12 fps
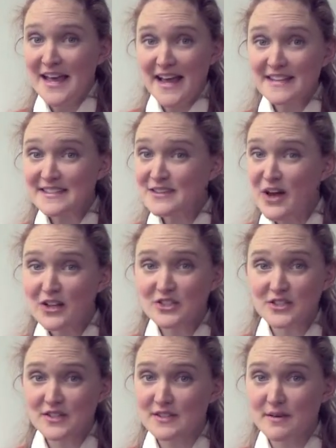It's not
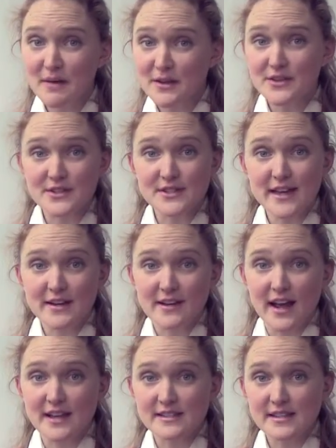just some other
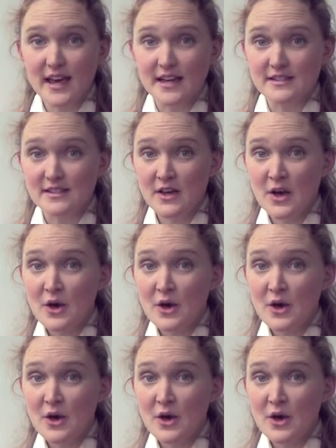standardized test.